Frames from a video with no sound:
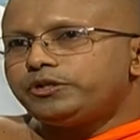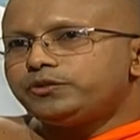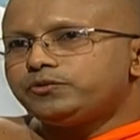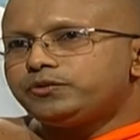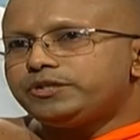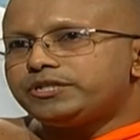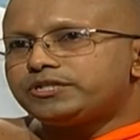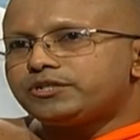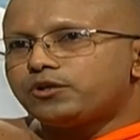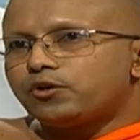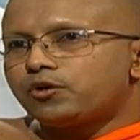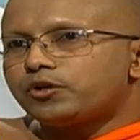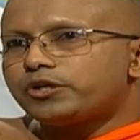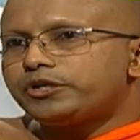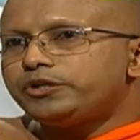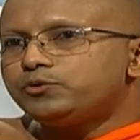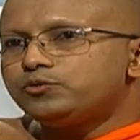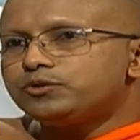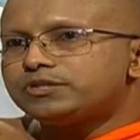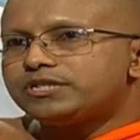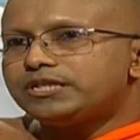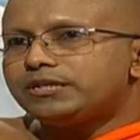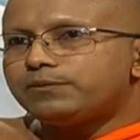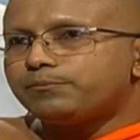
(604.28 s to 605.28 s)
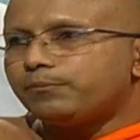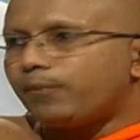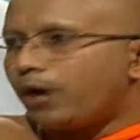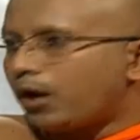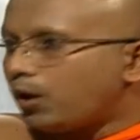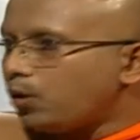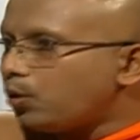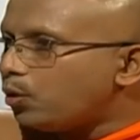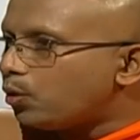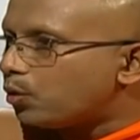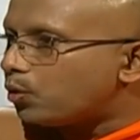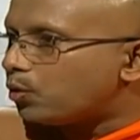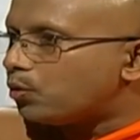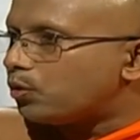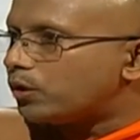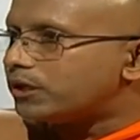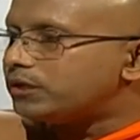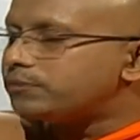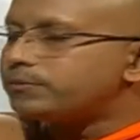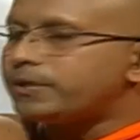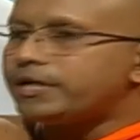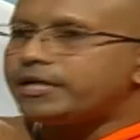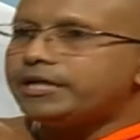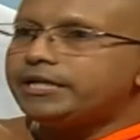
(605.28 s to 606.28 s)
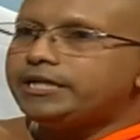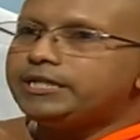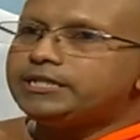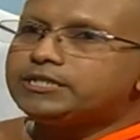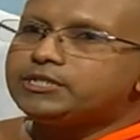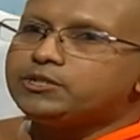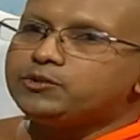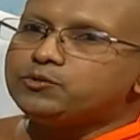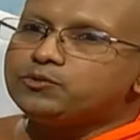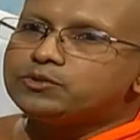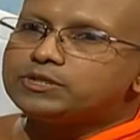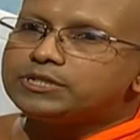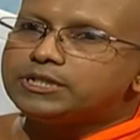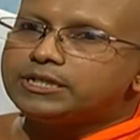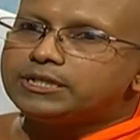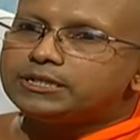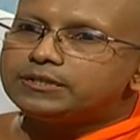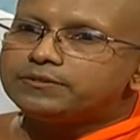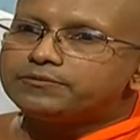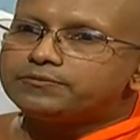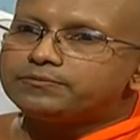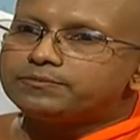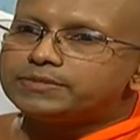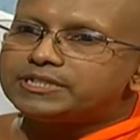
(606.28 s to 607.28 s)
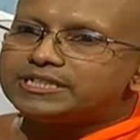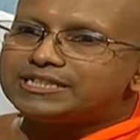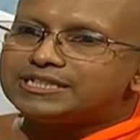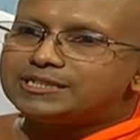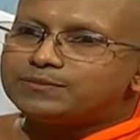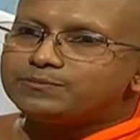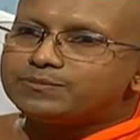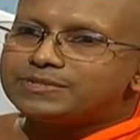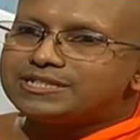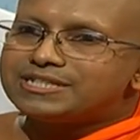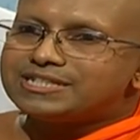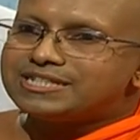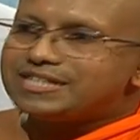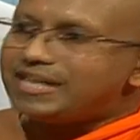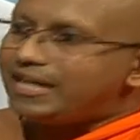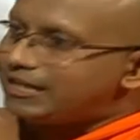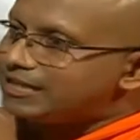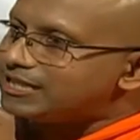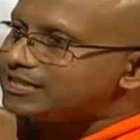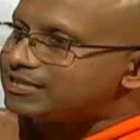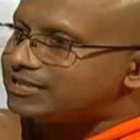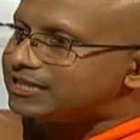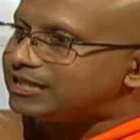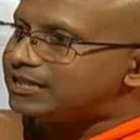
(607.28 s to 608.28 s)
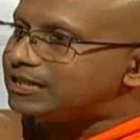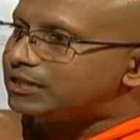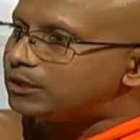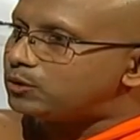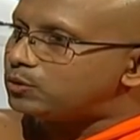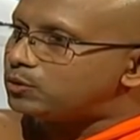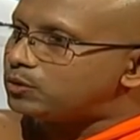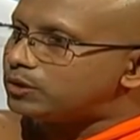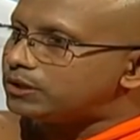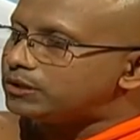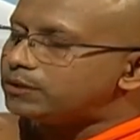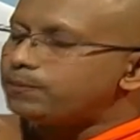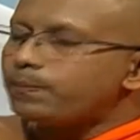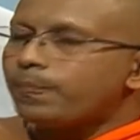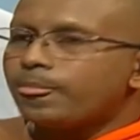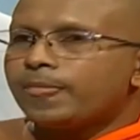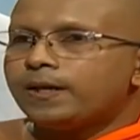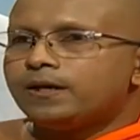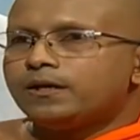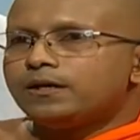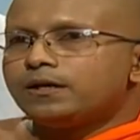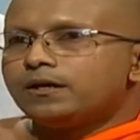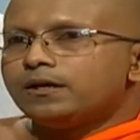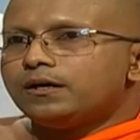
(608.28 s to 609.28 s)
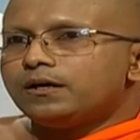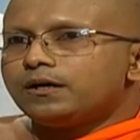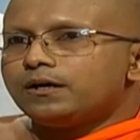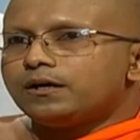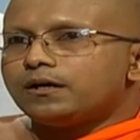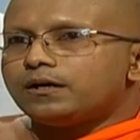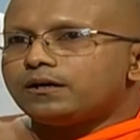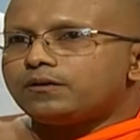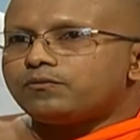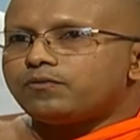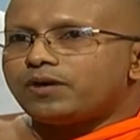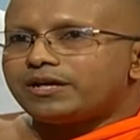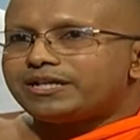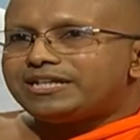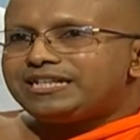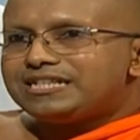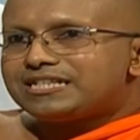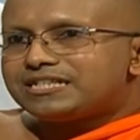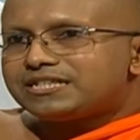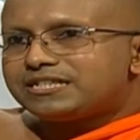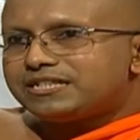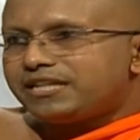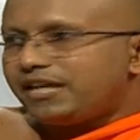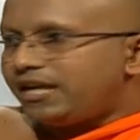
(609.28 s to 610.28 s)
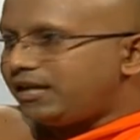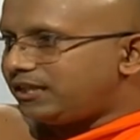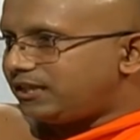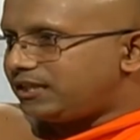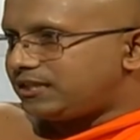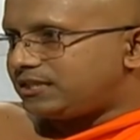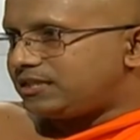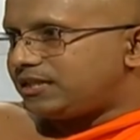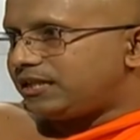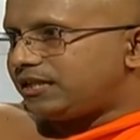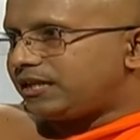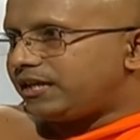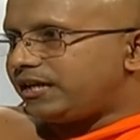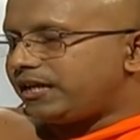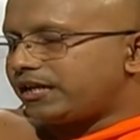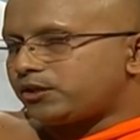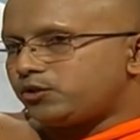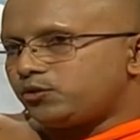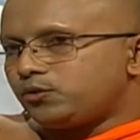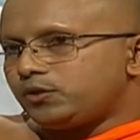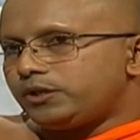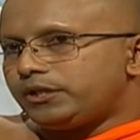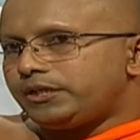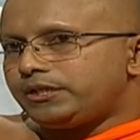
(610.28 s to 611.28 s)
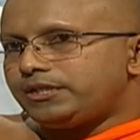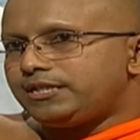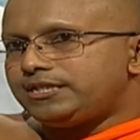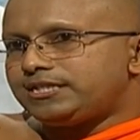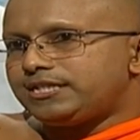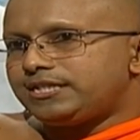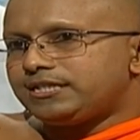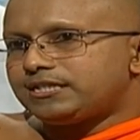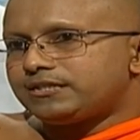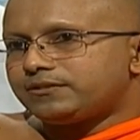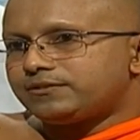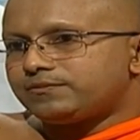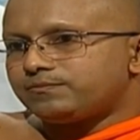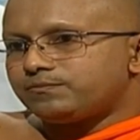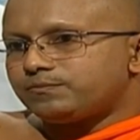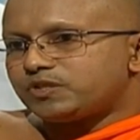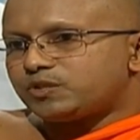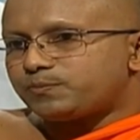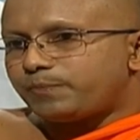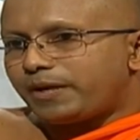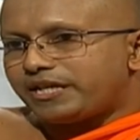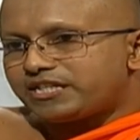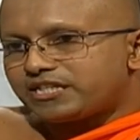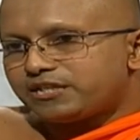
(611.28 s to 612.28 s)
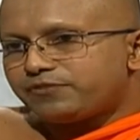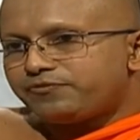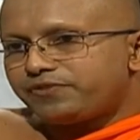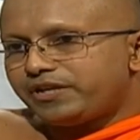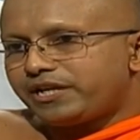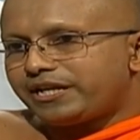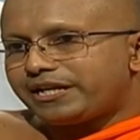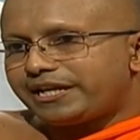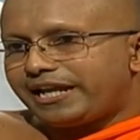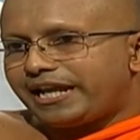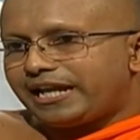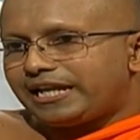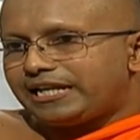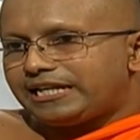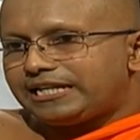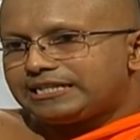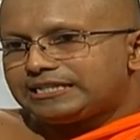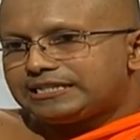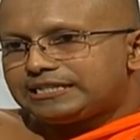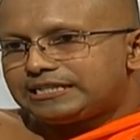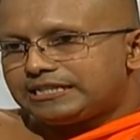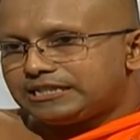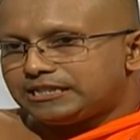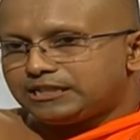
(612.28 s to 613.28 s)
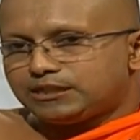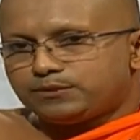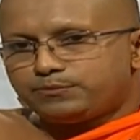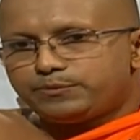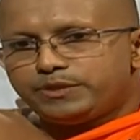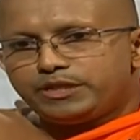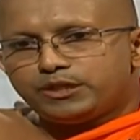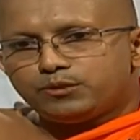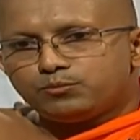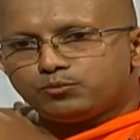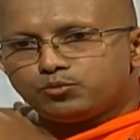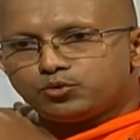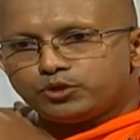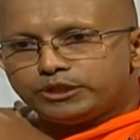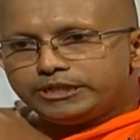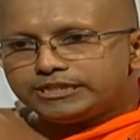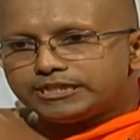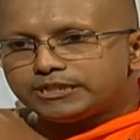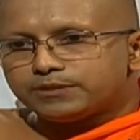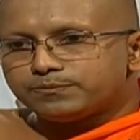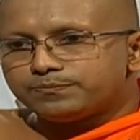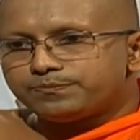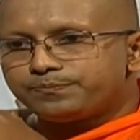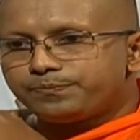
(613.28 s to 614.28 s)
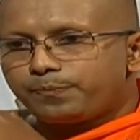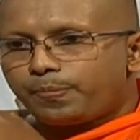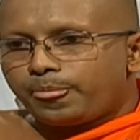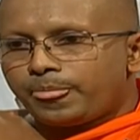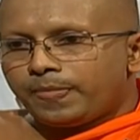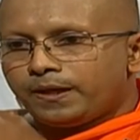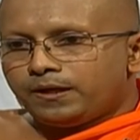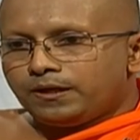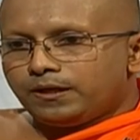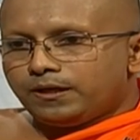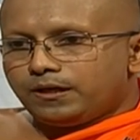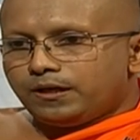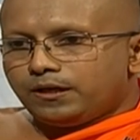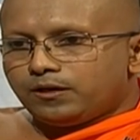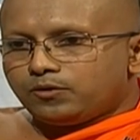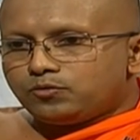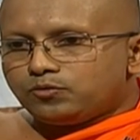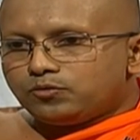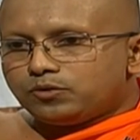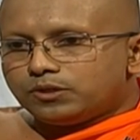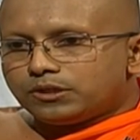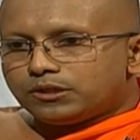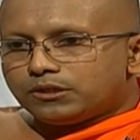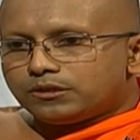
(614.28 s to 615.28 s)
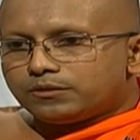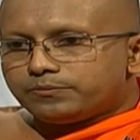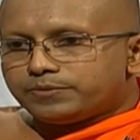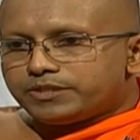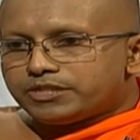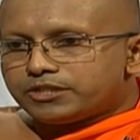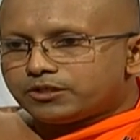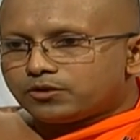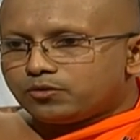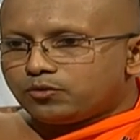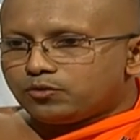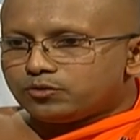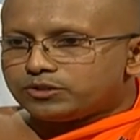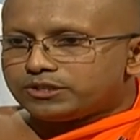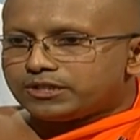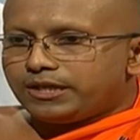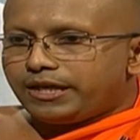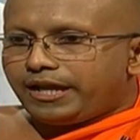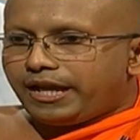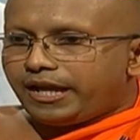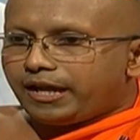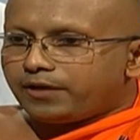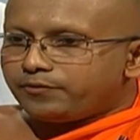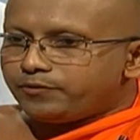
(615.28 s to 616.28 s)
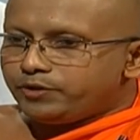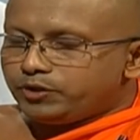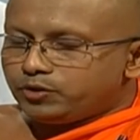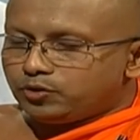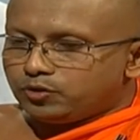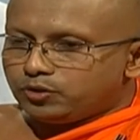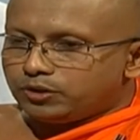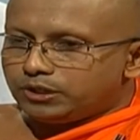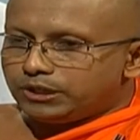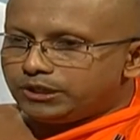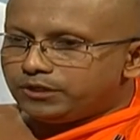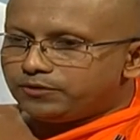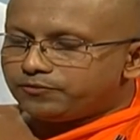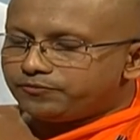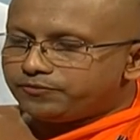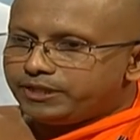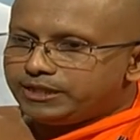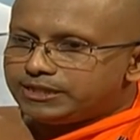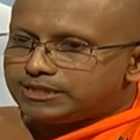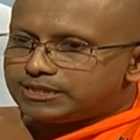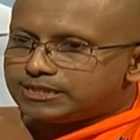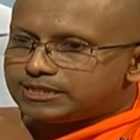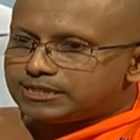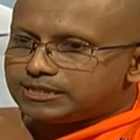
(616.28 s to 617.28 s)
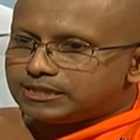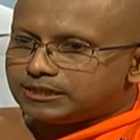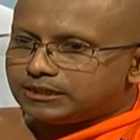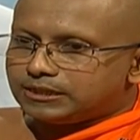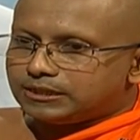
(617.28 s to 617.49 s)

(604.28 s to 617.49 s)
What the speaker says: you, is not using Manoroga, but he is using the term Chetasika Roga. What is Chetasika actually? This is a specific technical term in Buddhism. Now, Mr. Kosala, have you heard of this